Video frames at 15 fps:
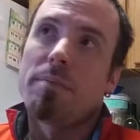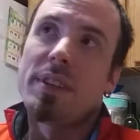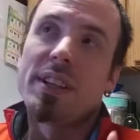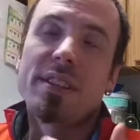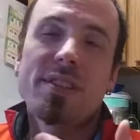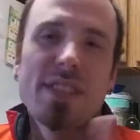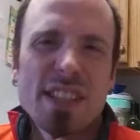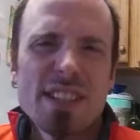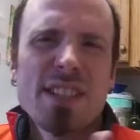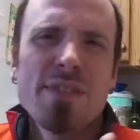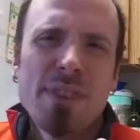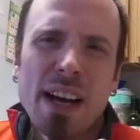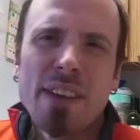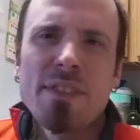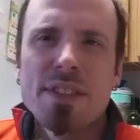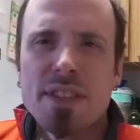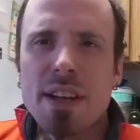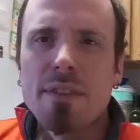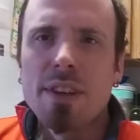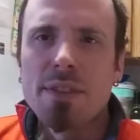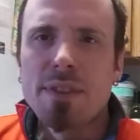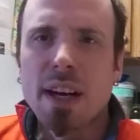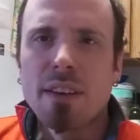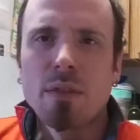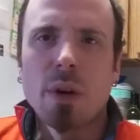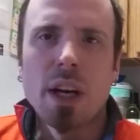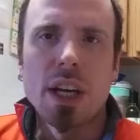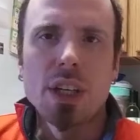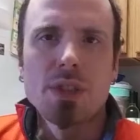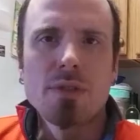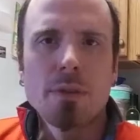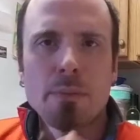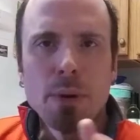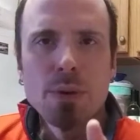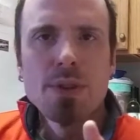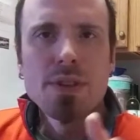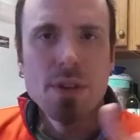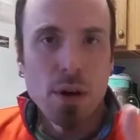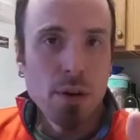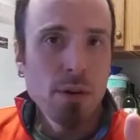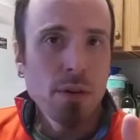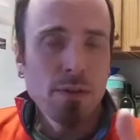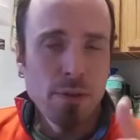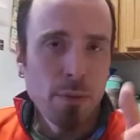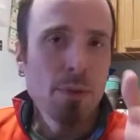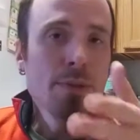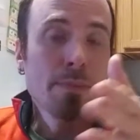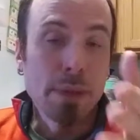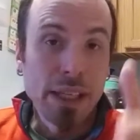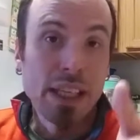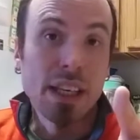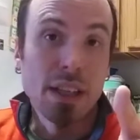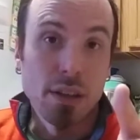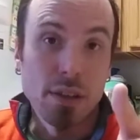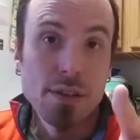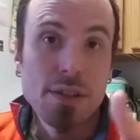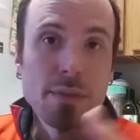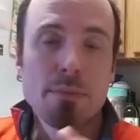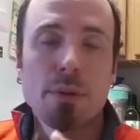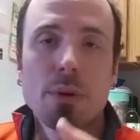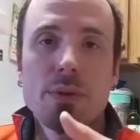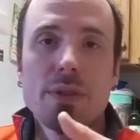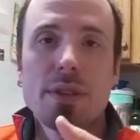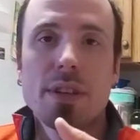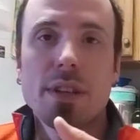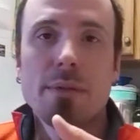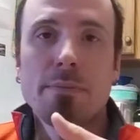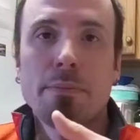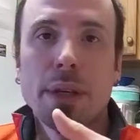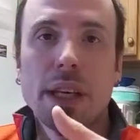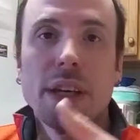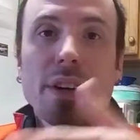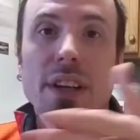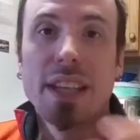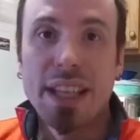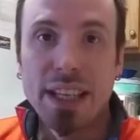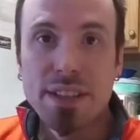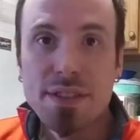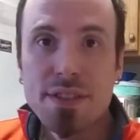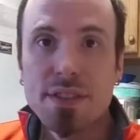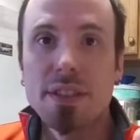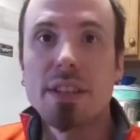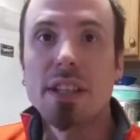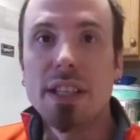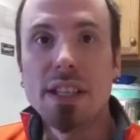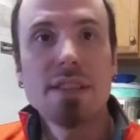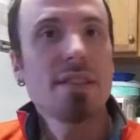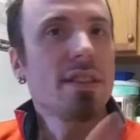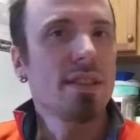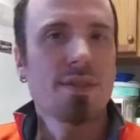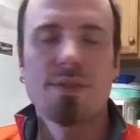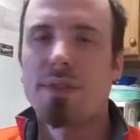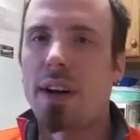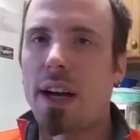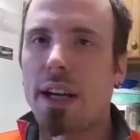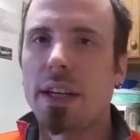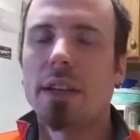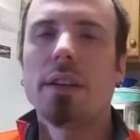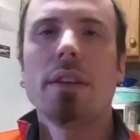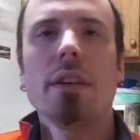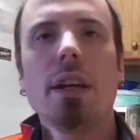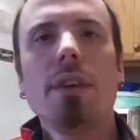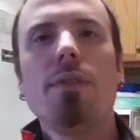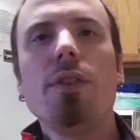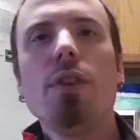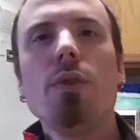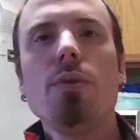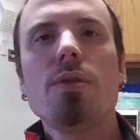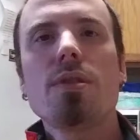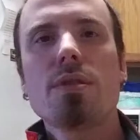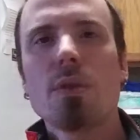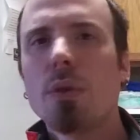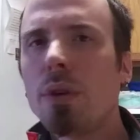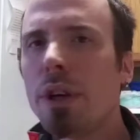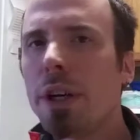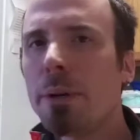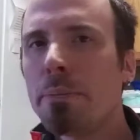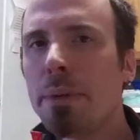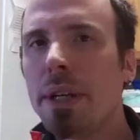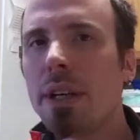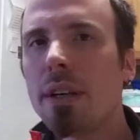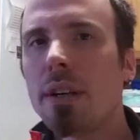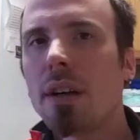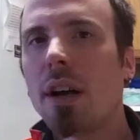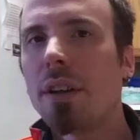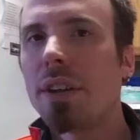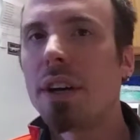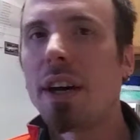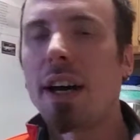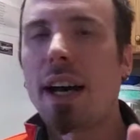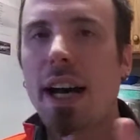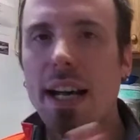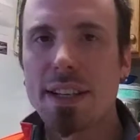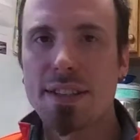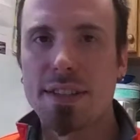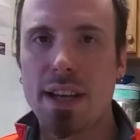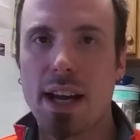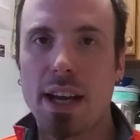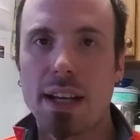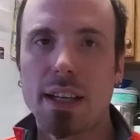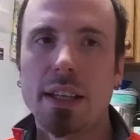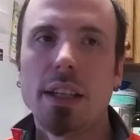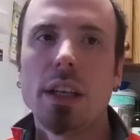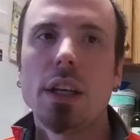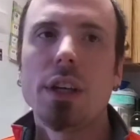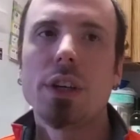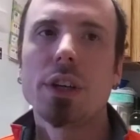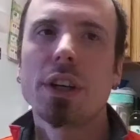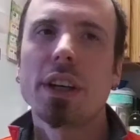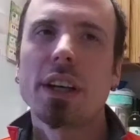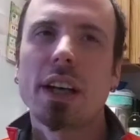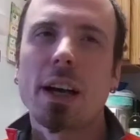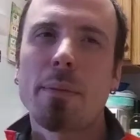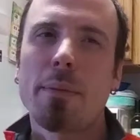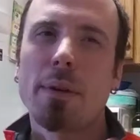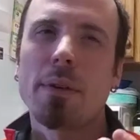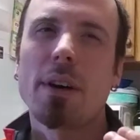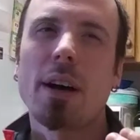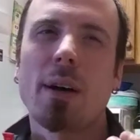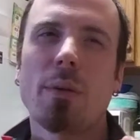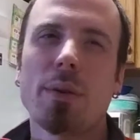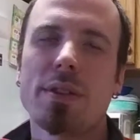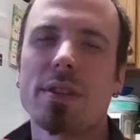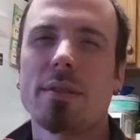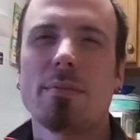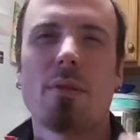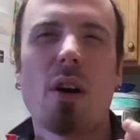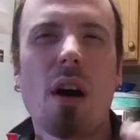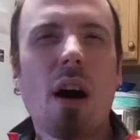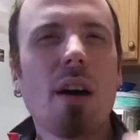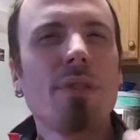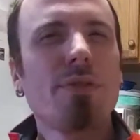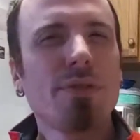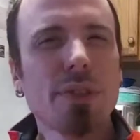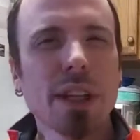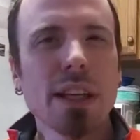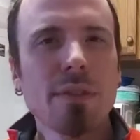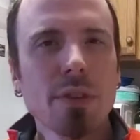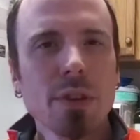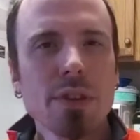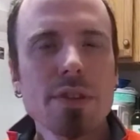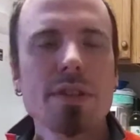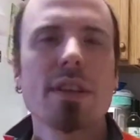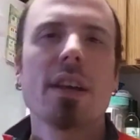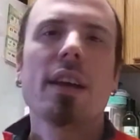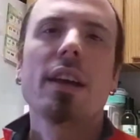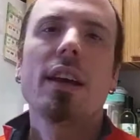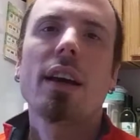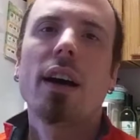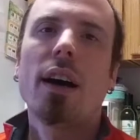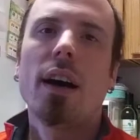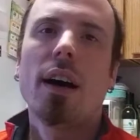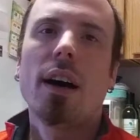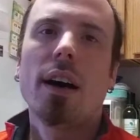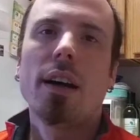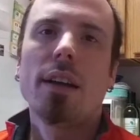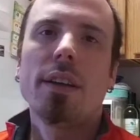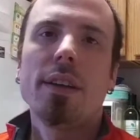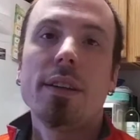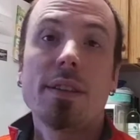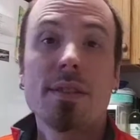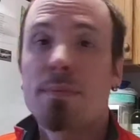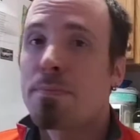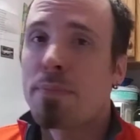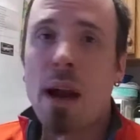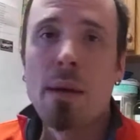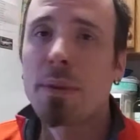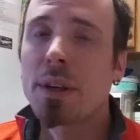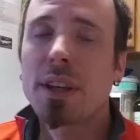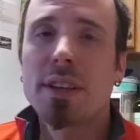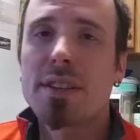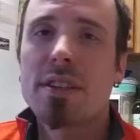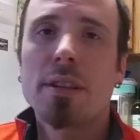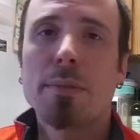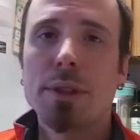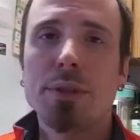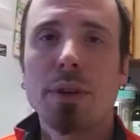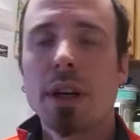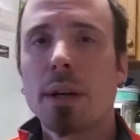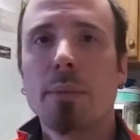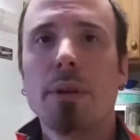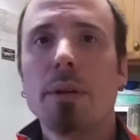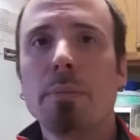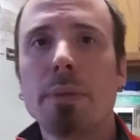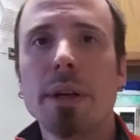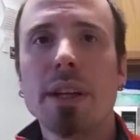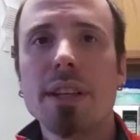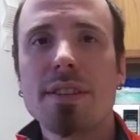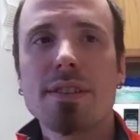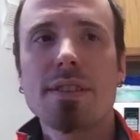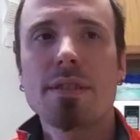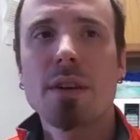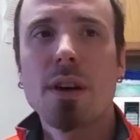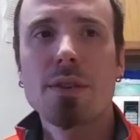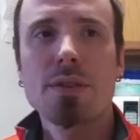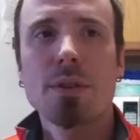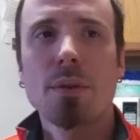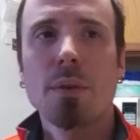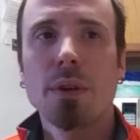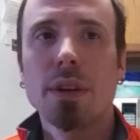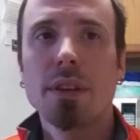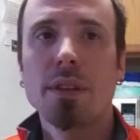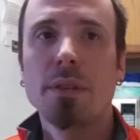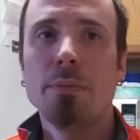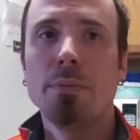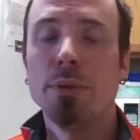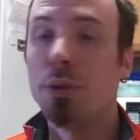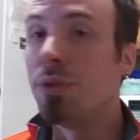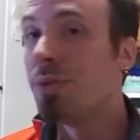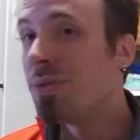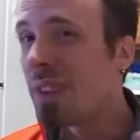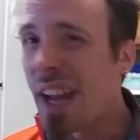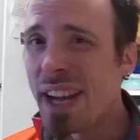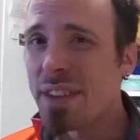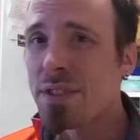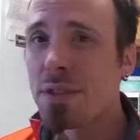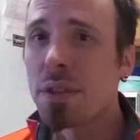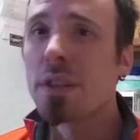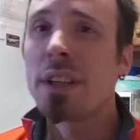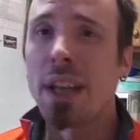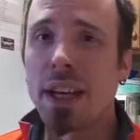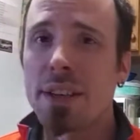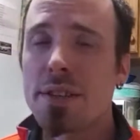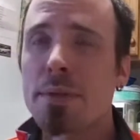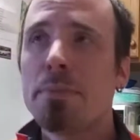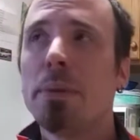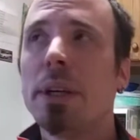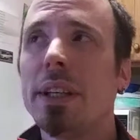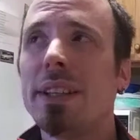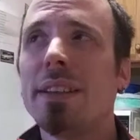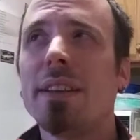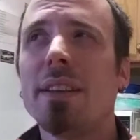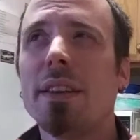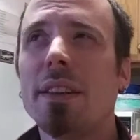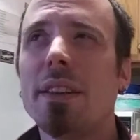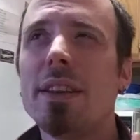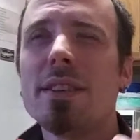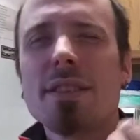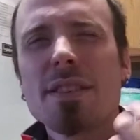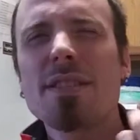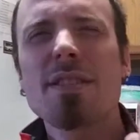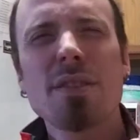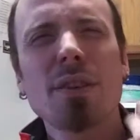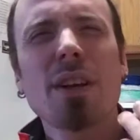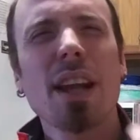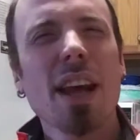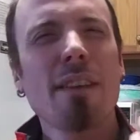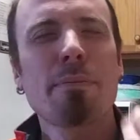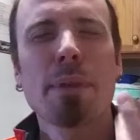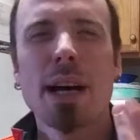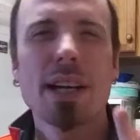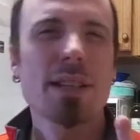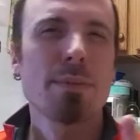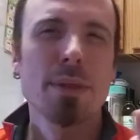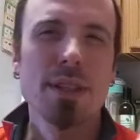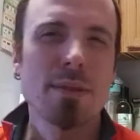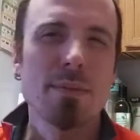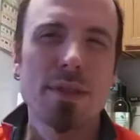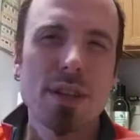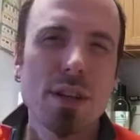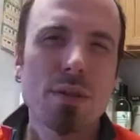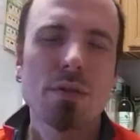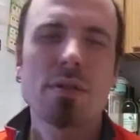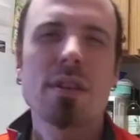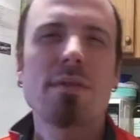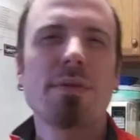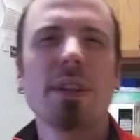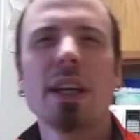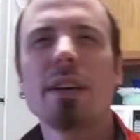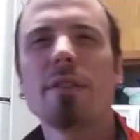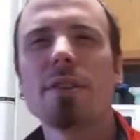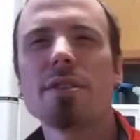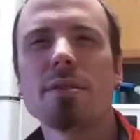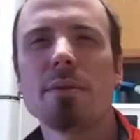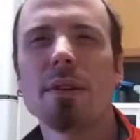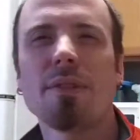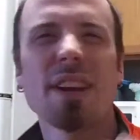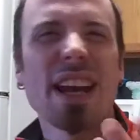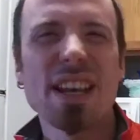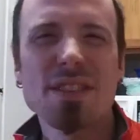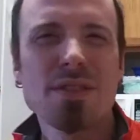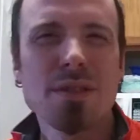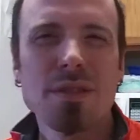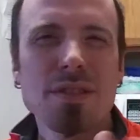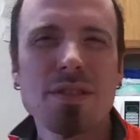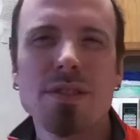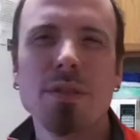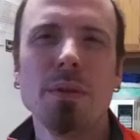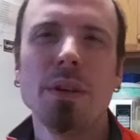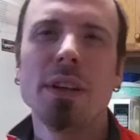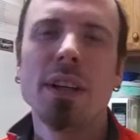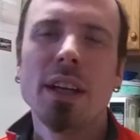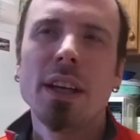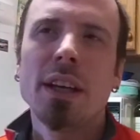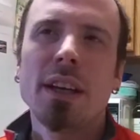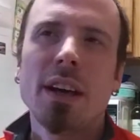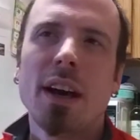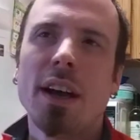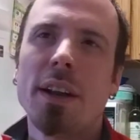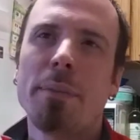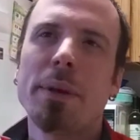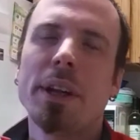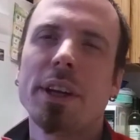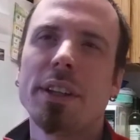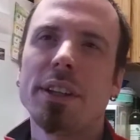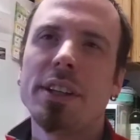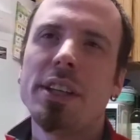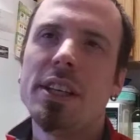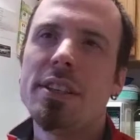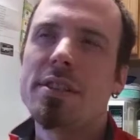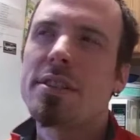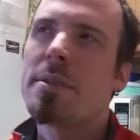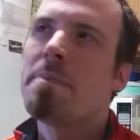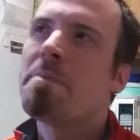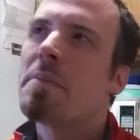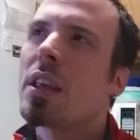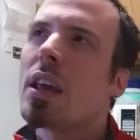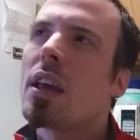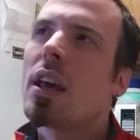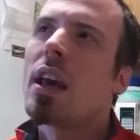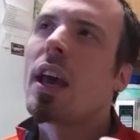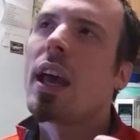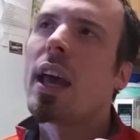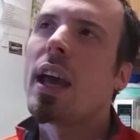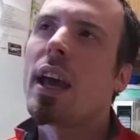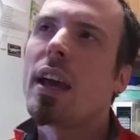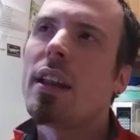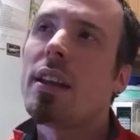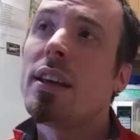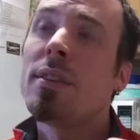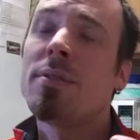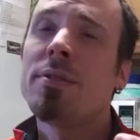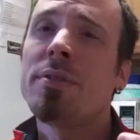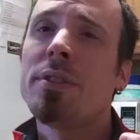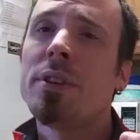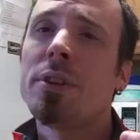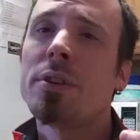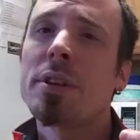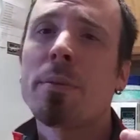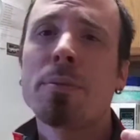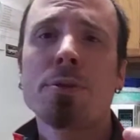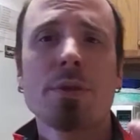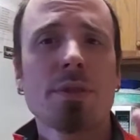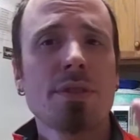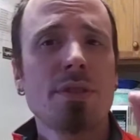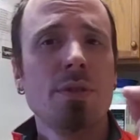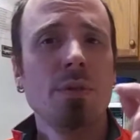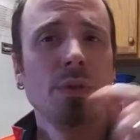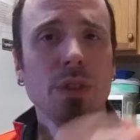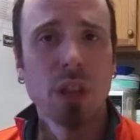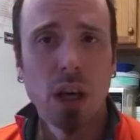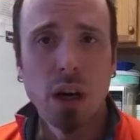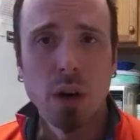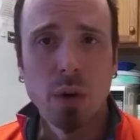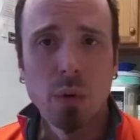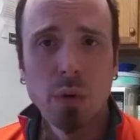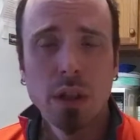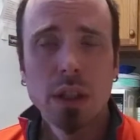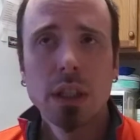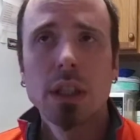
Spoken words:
the 65 to 75 range for most beginners and most beginner kits and yeast is fine. If you store your beer on the hot side, you're going to come out with some off flavors. It's probably going to still be drinkable, but it's also going to brew faster, yes, but it's still going to have possibly some citrusy flavors, some different esters to it, depending on the yeast. And if your temperature is too low,